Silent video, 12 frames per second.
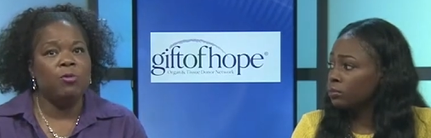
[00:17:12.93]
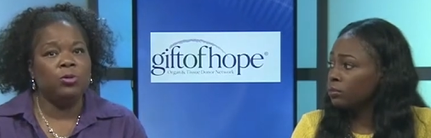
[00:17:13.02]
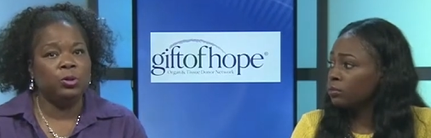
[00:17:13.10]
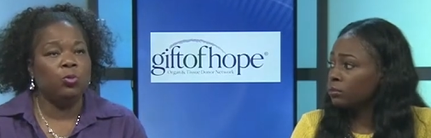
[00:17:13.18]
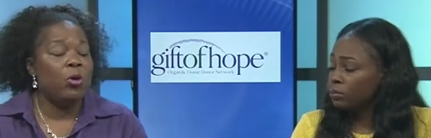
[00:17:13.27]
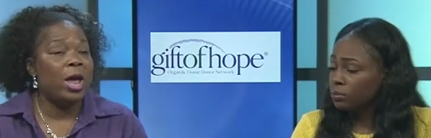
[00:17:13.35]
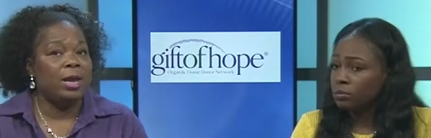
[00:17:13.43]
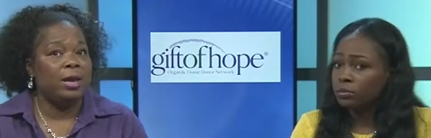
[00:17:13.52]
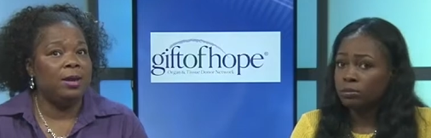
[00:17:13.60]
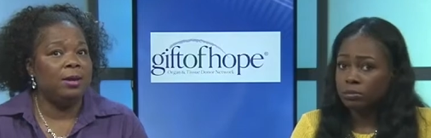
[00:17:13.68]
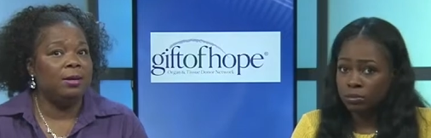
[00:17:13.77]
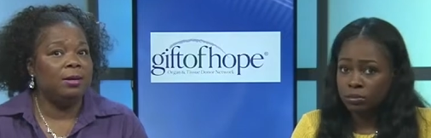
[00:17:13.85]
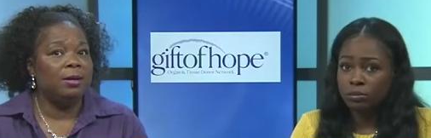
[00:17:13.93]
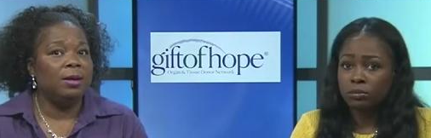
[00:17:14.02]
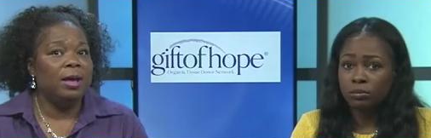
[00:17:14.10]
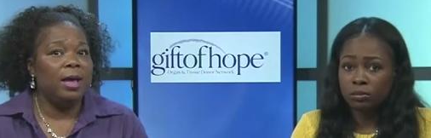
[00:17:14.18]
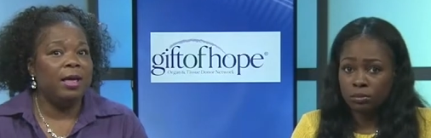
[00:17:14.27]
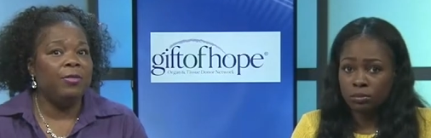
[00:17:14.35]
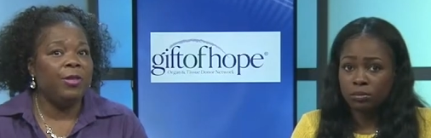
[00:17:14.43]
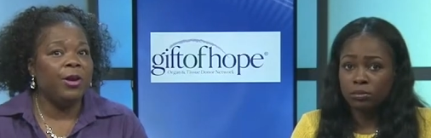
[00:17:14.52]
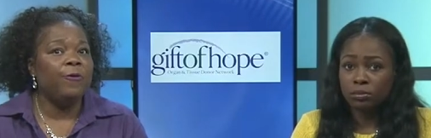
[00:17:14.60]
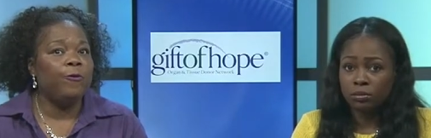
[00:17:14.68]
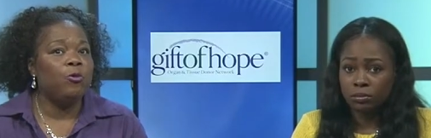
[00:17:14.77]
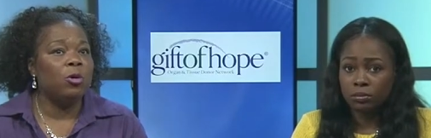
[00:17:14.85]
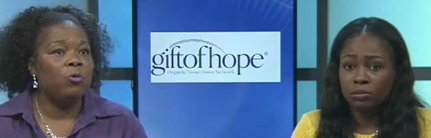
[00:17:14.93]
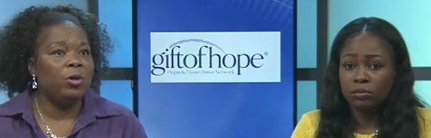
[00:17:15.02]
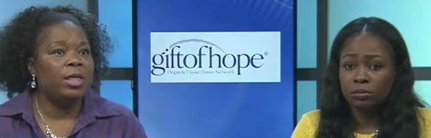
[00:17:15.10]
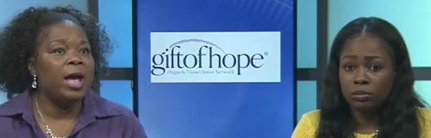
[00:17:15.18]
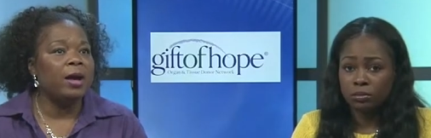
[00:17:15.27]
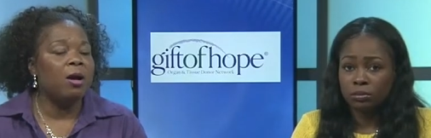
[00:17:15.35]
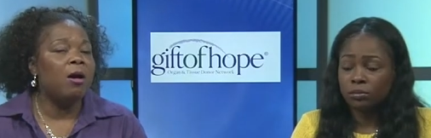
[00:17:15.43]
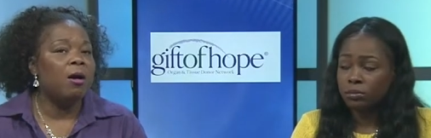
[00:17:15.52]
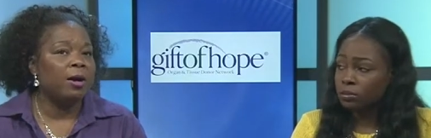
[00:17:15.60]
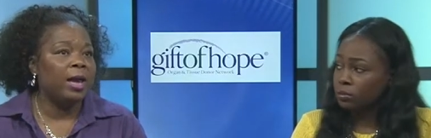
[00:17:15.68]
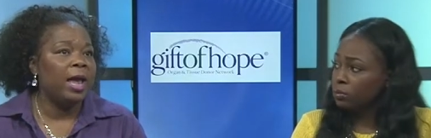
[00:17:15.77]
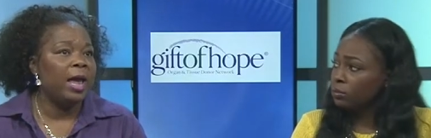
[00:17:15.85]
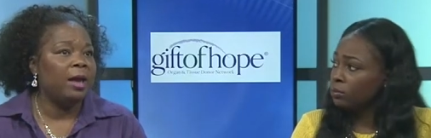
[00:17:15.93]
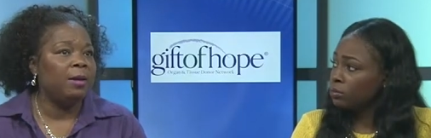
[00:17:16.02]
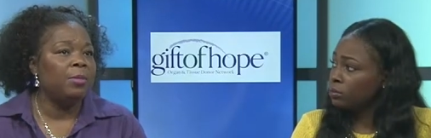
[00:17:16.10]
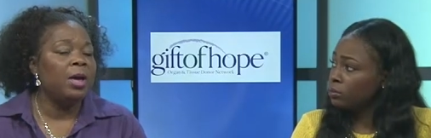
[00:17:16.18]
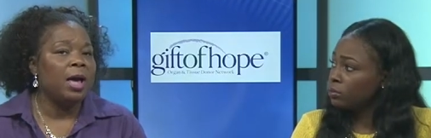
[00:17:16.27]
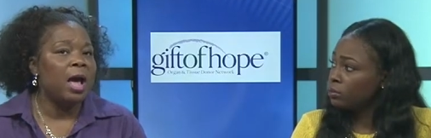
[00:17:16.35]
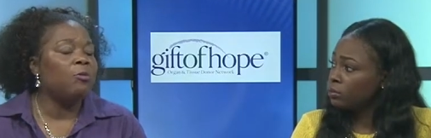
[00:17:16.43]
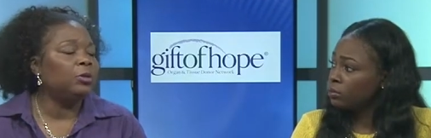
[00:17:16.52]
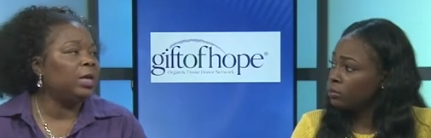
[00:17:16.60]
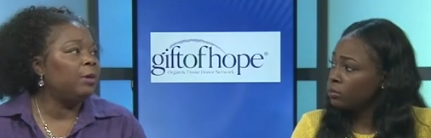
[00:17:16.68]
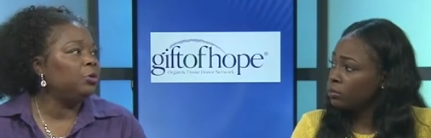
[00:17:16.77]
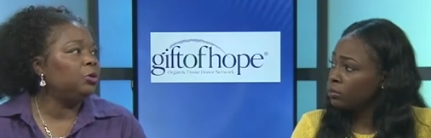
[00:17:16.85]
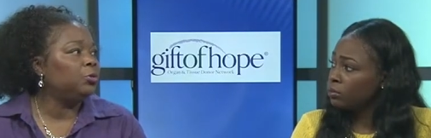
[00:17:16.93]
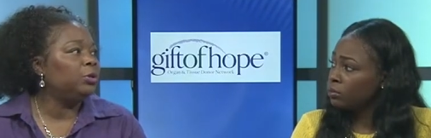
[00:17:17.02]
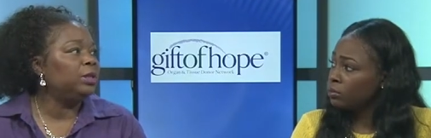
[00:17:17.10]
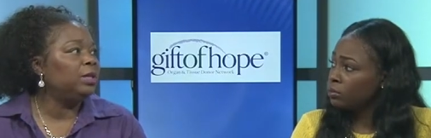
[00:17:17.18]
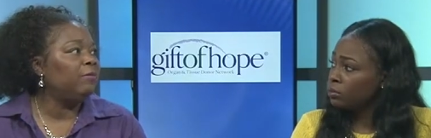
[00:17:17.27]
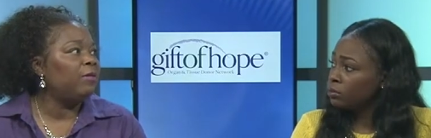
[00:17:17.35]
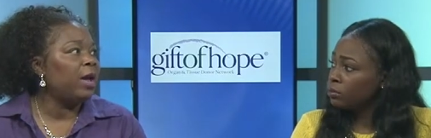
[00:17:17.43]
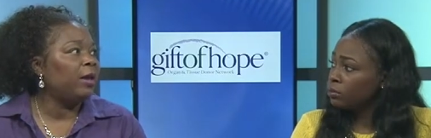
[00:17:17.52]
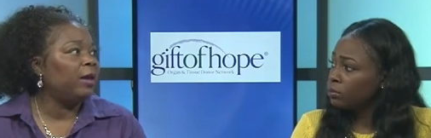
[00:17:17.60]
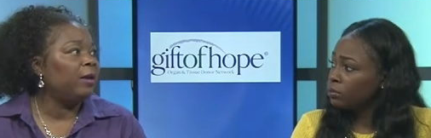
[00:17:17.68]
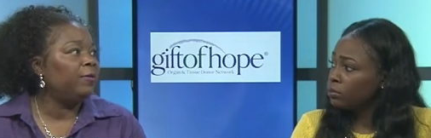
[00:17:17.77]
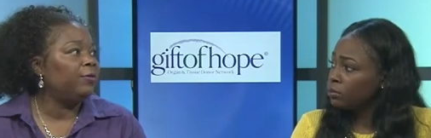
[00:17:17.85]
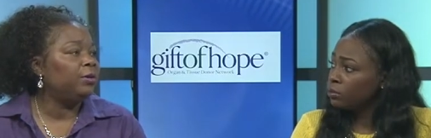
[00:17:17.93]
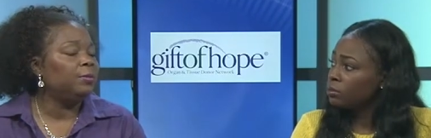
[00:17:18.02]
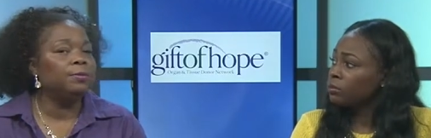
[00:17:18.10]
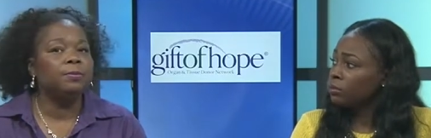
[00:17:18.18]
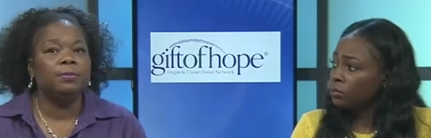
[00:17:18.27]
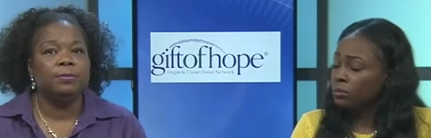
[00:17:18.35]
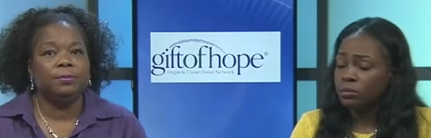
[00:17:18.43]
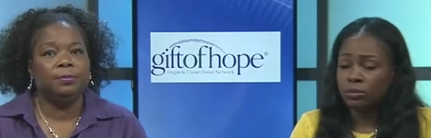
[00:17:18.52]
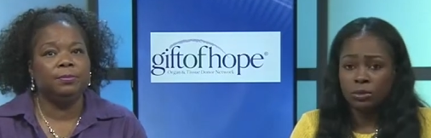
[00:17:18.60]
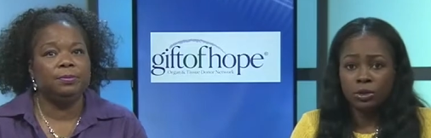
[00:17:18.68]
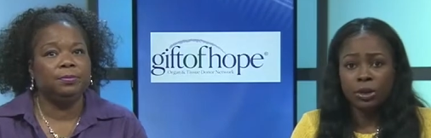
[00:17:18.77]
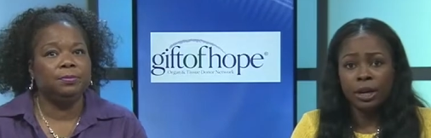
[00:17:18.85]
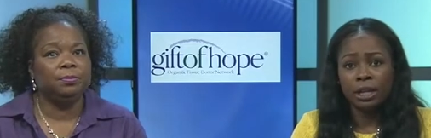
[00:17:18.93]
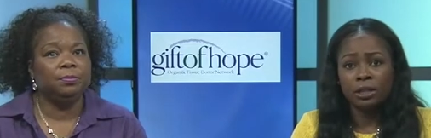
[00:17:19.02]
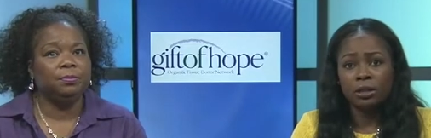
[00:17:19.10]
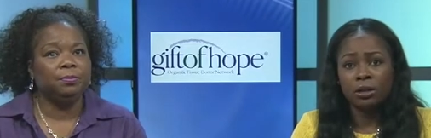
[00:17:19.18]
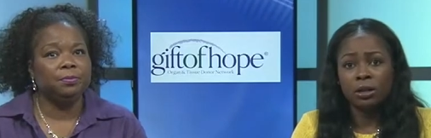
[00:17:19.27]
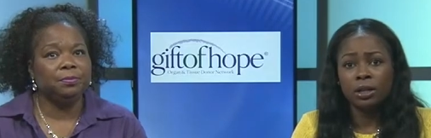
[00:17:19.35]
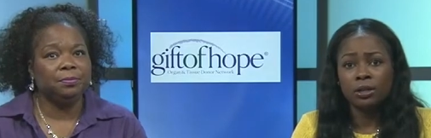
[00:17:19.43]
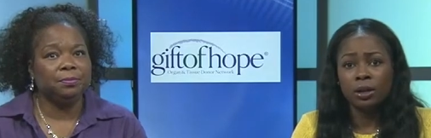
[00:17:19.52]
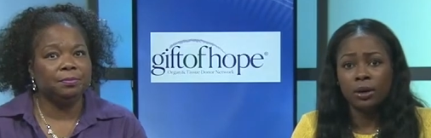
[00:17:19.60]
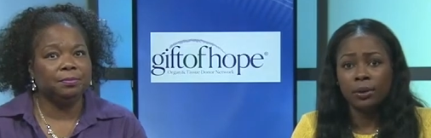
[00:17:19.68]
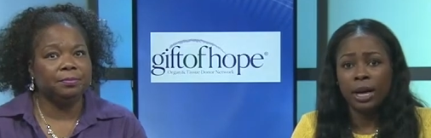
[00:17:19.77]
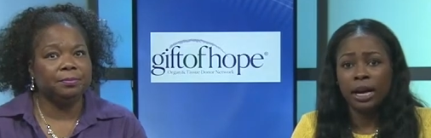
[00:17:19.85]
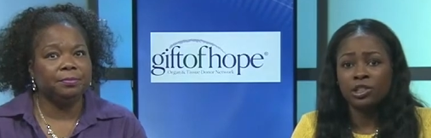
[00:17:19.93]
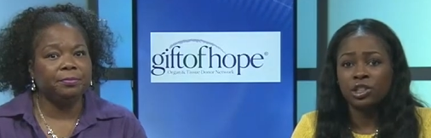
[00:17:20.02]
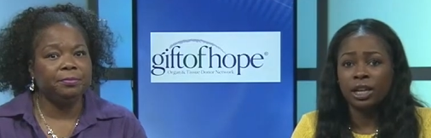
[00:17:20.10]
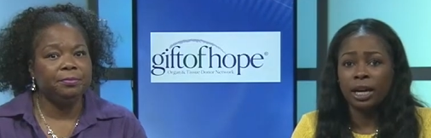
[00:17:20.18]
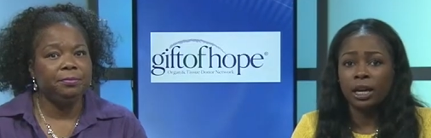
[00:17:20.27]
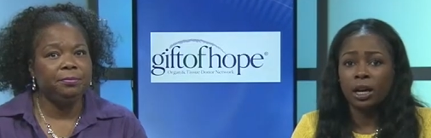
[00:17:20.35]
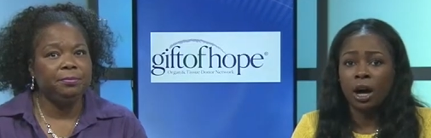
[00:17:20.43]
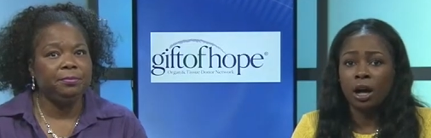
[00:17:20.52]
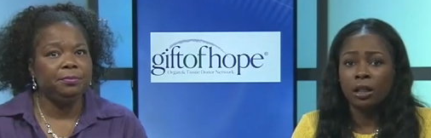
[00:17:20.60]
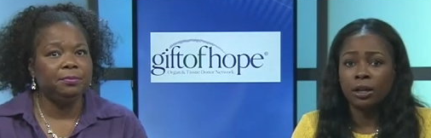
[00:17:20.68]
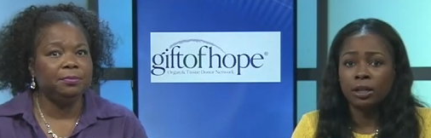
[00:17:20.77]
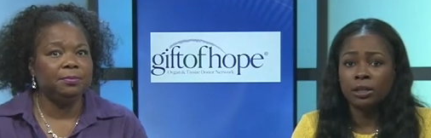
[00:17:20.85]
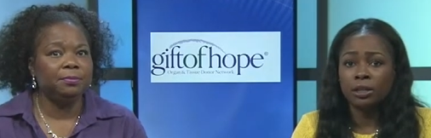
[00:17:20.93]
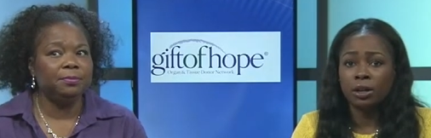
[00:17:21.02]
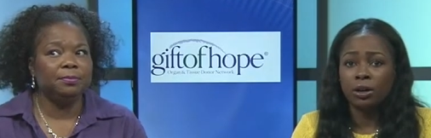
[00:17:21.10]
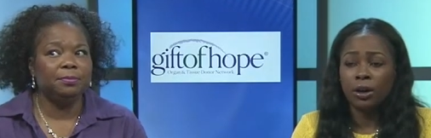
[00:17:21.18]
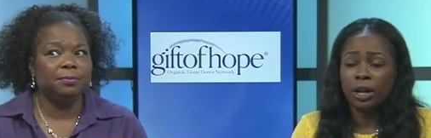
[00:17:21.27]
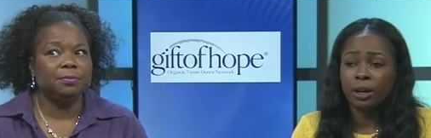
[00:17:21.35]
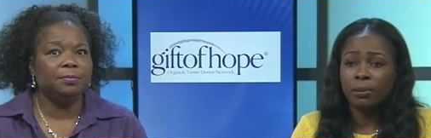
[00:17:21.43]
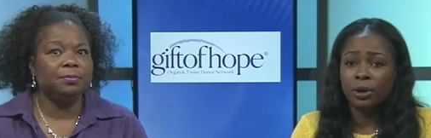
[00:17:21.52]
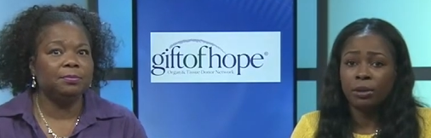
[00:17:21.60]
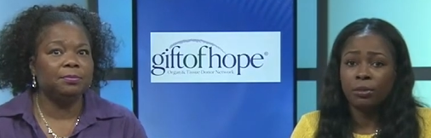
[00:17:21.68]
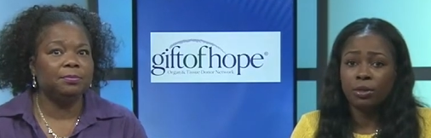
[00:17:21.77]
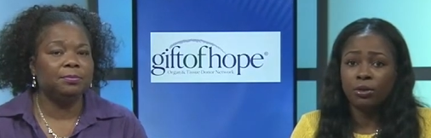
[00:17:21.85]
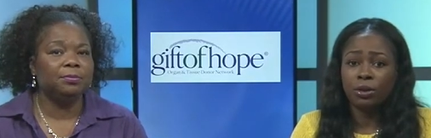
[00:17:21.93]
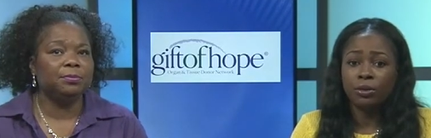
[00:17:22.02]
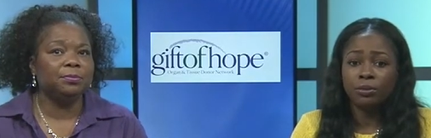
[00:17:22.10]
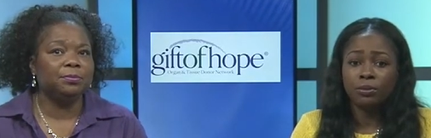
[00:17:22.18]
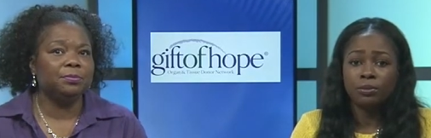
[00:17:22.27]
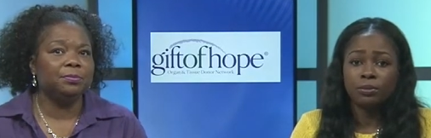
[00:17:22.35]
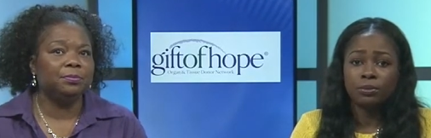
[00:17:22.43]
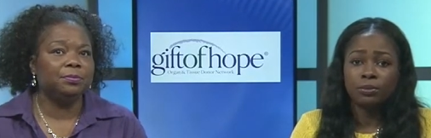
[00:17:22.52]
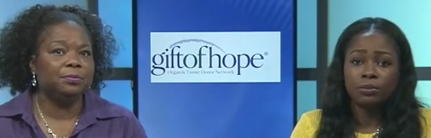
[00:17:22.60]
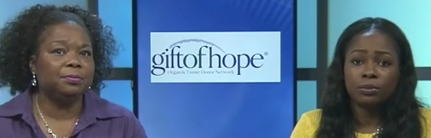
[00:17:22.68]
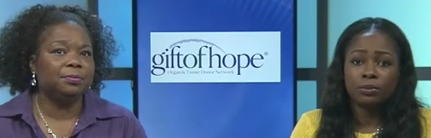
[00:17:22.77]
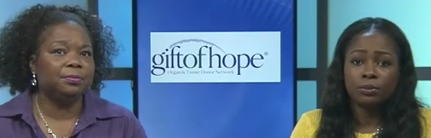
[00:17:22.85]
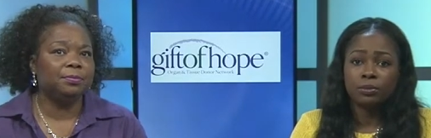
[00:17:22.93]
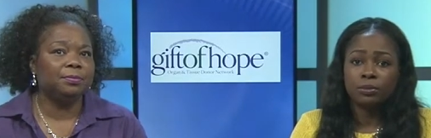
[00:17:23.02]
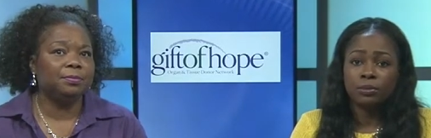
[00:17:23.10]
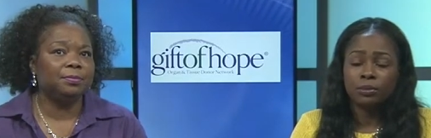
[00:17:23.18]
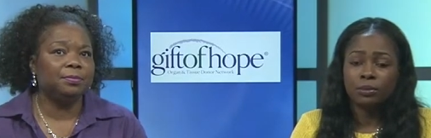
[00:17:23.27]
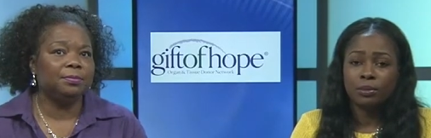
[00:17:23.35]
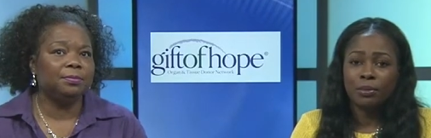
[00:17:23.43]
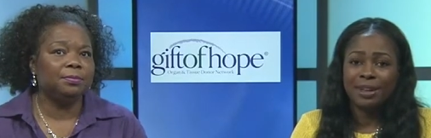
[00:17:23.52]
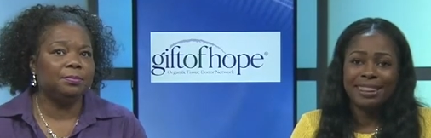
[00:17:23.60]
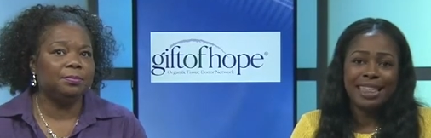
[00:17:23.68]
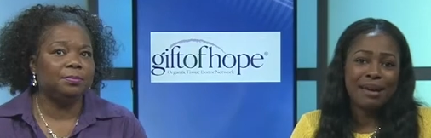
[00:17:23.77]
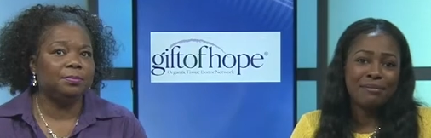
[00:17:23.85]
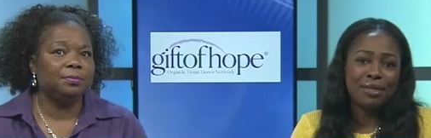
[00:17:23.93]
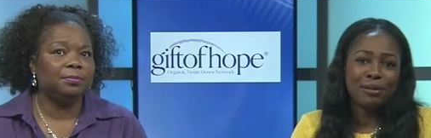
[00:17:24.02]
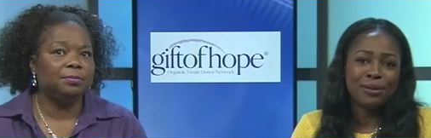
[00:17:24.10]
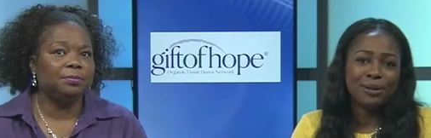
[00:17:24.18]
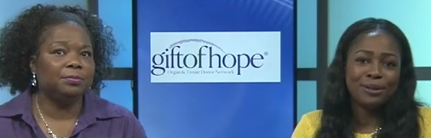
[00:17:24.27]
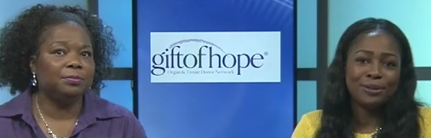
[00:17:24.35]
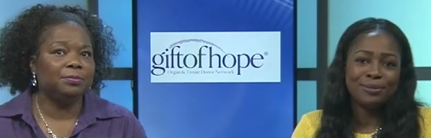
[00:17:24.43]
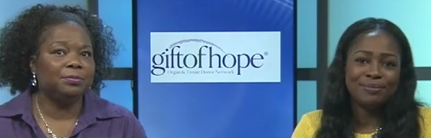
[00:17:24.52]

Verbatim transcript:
Speaker 1: was ready, and therefore, when that call came, I was able to receive that gift.
Speaker 2: Great, so it looks like we actually got a caller, so go ahead and put them through. Put them through.